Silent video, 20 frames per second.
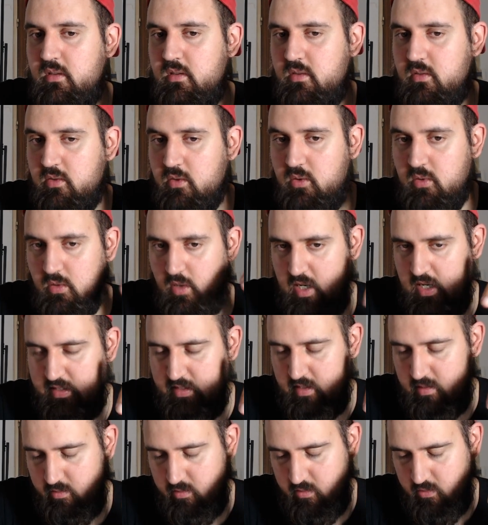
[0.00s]
so as
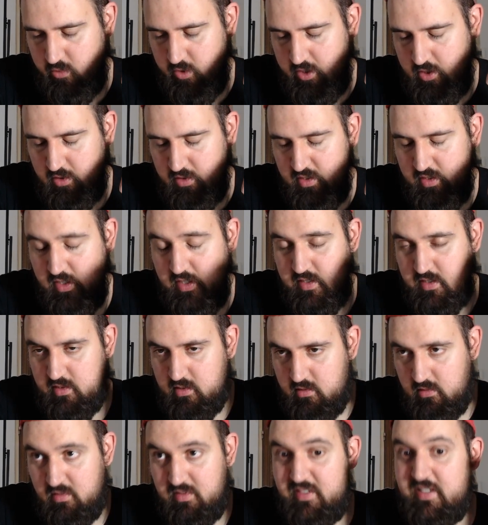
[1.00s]
I'm recording this
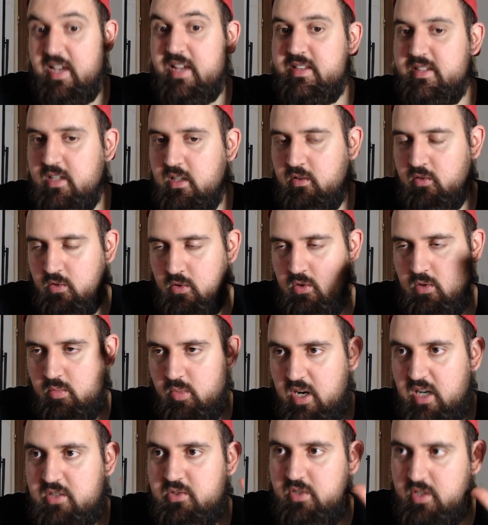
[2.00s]
10 years ago,
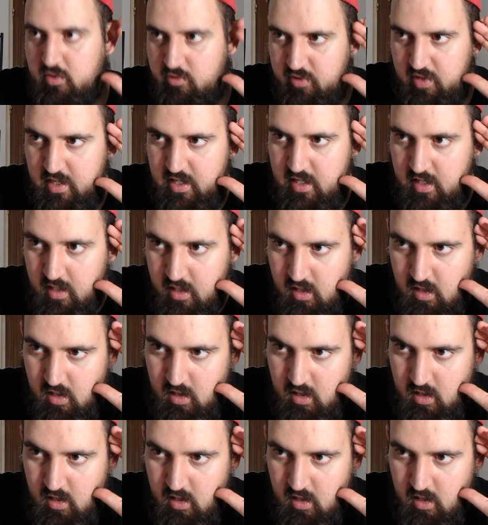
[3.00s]
but actually it really